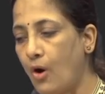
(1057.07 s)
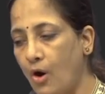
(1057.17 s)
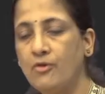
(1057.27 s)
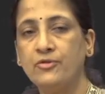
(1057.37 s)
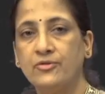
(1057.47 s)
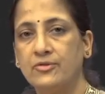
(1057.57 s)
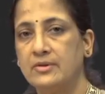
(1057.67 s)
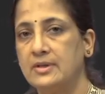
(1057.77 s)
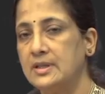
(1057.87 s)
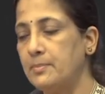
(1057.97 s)

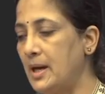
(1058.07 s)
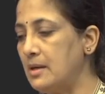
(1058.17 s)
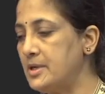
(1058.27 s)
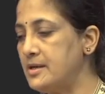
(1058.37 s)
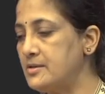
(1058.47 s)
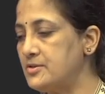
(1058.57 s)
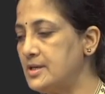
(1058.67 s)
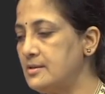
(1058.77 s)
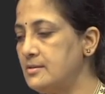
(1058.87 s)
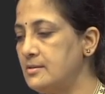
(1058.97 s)
of the pulmonary
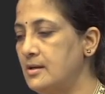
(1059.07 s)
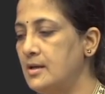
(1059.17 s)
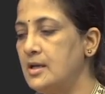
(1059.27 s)
trunk